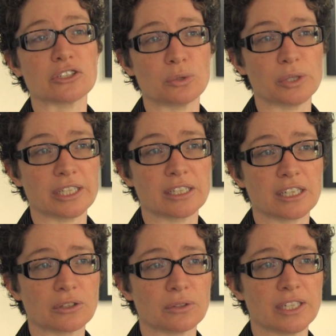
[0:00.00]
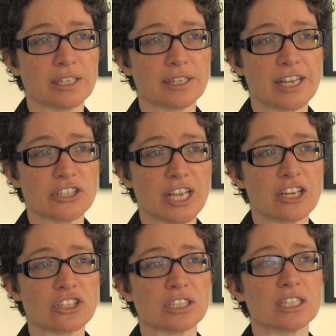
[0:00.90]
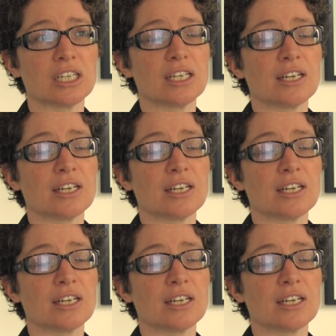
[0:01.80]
schooling, including education,